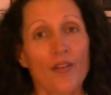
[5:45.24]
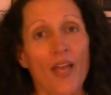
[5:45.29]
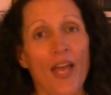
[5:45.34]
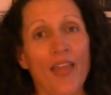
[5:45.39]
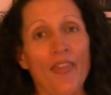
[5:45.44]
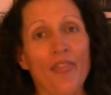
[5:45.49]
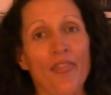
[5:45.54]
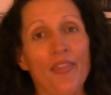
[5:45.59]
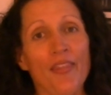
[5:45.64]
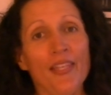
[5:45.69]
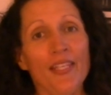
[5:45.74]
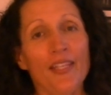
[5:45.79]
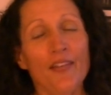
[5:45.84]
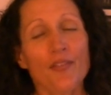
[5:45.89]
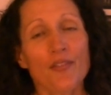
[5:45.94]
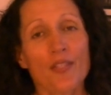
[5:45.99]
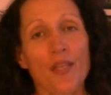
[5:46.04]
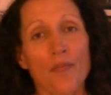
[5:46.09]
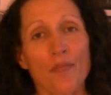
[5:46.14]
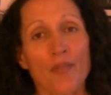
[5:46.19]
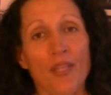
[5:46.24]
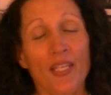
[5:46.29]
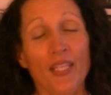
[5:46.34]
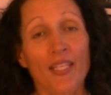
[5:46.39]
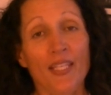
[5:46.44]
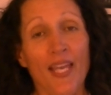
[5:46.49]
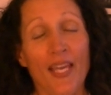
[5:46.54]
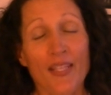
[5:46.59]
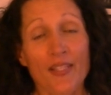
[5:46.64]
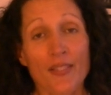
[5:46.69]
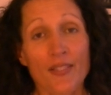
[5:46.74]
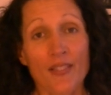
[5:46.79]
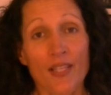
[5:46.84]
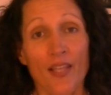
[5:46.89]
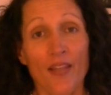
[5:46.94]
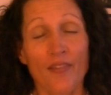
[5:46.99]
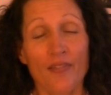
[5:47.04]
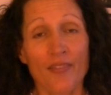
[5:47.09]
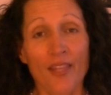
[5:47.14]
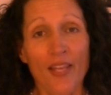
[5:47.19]
And think of something. Yes,
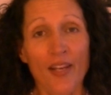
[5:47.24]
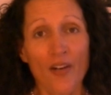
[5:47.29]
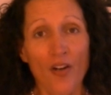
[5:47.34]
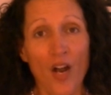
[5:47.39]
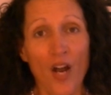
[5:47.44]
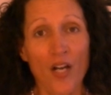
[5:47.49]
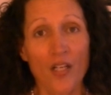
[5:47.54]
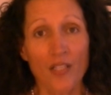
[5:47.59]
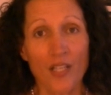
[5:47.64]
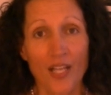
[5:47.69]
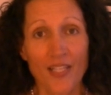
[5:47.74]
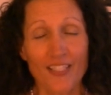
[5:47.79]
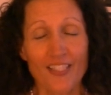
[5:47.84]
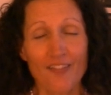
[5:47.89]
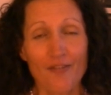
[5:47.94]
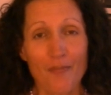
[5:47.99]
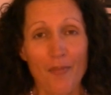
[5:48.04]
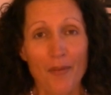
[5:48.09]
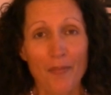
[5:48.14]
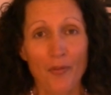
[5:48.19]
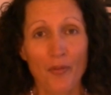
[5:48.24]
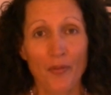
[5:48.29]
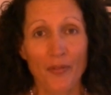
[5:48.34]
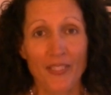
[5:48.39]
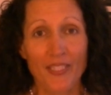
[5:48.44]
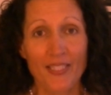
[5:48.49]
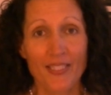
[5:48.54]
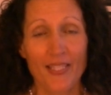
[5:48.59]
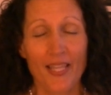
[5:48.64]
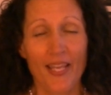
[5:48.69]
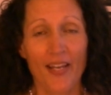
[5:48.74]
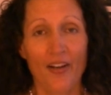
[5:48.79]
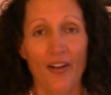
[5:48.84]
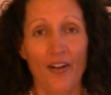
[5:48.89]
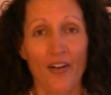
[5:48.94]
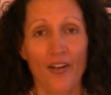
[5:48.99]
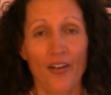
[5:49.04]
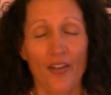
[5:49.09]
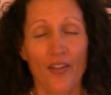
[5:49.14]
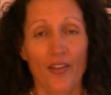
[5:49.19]
there are lots of memories
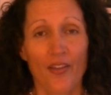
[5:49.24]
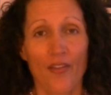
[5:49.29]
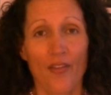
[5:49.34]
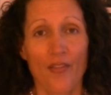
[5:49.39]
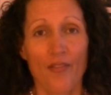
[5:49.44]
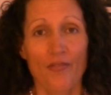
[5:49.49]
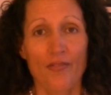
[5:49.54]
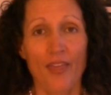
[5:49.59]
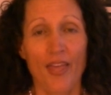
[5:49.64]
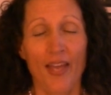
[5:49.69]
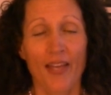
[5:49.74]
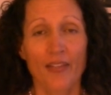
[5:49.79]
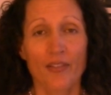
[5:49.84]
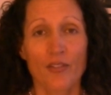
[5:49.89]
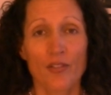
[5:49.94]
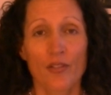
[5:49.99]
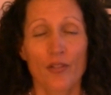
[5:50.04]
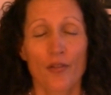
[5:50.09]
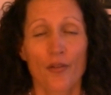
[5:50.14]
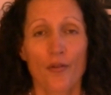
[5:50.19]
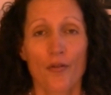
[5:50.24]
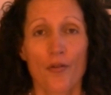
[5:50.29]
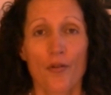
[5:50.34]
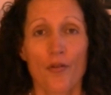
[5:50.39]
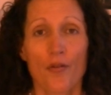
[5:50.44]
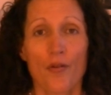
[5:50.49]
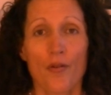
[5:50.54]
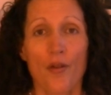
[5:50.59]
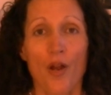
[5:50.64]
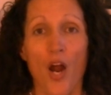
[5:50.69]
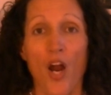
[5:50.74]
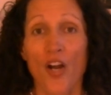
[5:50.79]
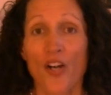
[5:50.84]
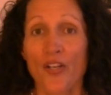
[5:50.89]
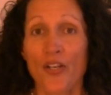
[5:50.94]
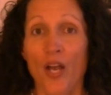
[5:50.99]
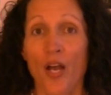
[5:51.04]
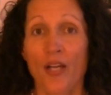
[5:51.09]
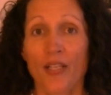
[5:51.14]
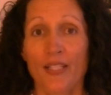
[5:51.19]
there that are
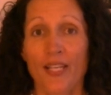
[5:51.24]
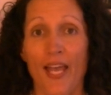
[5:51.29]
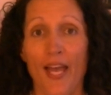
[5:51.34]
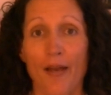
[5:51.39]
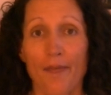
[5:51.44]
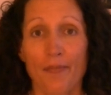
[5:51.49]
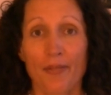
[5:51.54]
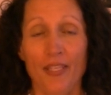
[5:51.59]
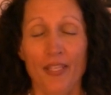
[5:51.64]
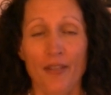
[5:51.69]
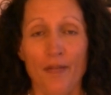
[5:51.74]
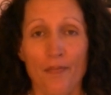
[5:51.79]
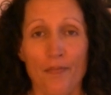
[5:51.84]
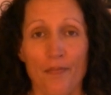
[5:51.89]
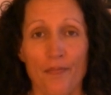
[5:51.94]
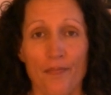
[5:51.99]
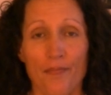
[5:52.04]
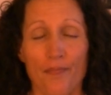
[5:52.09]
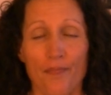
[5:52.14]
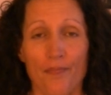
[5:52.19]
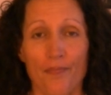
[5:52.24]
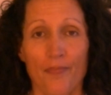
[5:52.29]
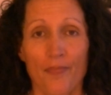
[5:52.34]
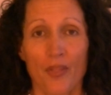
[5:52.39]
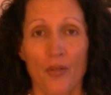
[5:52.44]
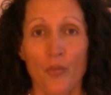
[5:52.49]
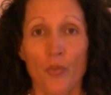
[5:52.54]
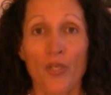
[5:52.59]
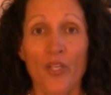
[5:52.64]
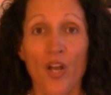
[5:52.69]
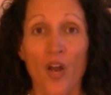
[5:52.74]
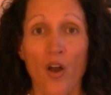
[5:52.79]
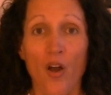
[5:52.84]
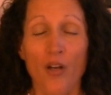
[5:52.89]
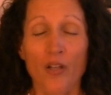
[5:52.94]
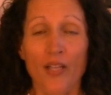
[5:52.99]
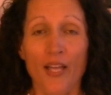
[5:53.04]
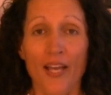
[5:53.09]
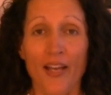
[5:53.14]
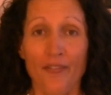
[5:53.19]
not happy. We
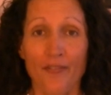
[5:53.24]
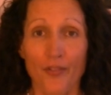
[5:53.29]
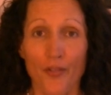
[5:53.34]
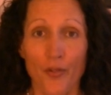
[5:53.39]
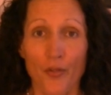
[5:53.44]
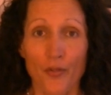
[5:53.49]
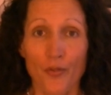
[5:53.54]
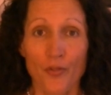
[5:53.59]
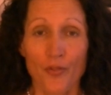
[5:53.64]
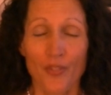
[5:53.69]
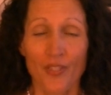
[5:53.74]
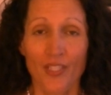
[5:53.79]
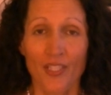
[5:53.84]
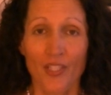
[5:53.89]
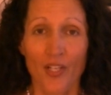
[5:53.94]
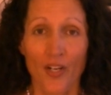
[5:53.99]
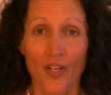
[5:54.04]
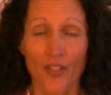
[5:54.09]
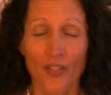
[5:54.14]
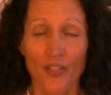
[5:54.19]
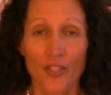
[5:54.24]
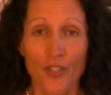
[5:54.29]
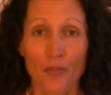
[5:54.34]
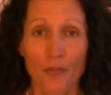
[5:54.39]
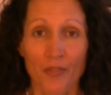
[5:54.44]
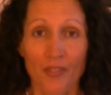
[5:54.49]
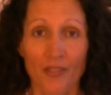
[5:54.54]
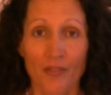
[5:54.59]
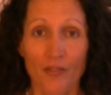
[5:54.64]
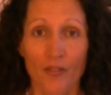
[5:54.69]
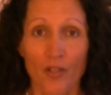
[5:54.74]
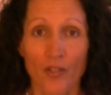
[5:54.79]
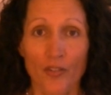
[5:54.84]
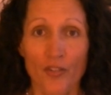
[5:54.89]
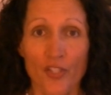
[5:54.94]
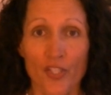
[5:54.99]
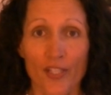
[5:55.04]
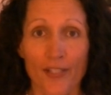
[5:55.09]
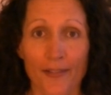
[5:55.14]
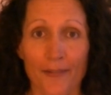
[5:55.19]
all have those in our human
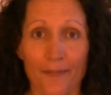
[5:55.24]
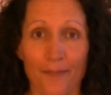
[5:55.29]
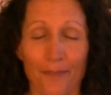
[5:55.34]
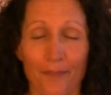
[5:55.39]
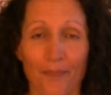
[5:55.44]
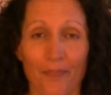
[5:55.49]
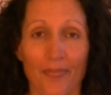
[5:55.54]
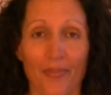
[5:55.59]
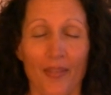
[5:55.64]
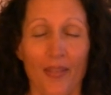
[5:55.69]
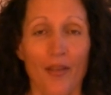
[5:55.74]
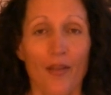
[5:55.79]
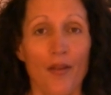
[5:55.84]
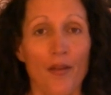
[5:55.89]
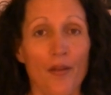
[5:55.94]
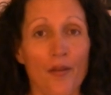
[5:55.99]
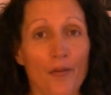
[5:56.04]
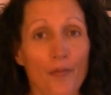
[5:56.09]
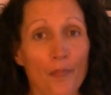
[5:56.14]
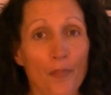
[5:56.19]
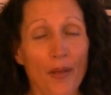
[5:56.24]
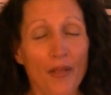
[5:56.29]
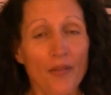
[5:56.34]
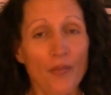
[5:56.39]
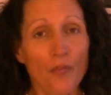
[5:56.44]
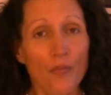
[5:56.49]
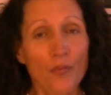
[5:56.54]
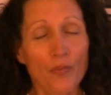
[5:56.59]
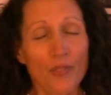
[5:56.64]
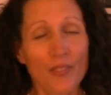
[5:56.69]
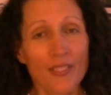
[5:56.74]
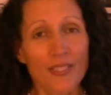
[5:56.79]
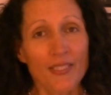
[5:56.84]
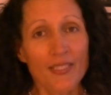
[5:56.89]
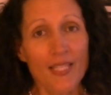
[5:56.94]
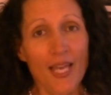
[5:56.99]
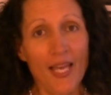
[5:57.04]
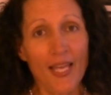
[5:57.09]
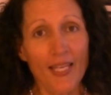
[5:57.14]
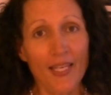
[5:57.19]
culture. But
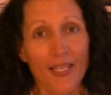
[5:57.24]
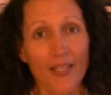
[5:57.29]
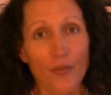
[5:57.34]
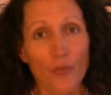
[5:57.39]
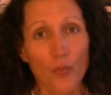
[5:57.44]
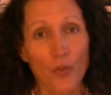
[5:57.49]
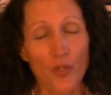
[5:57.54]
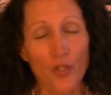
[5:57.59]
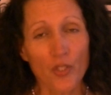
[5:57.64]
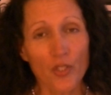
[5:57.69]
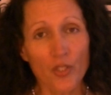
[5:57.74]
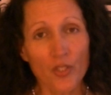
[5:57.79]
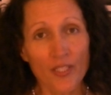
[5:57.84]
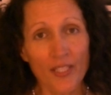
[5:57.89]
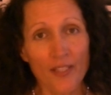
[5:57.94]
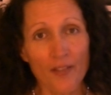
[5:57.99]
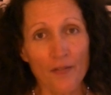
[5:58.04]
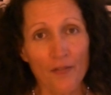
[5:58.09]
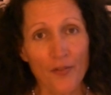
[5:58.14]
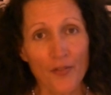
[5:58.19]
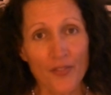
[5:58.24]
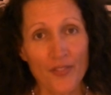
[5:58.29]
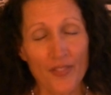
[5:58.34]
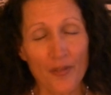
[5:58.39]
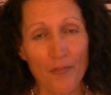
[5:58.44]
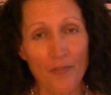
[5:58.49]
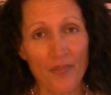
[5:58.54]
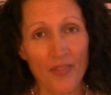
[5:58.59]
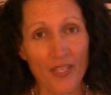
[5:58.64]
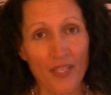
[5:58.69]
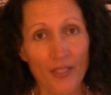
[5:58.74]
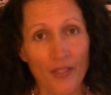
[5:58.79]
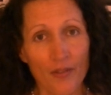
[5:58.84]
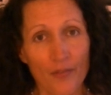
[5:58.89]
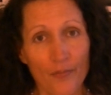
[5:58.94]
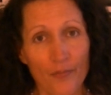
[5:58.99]
today we're looking for something.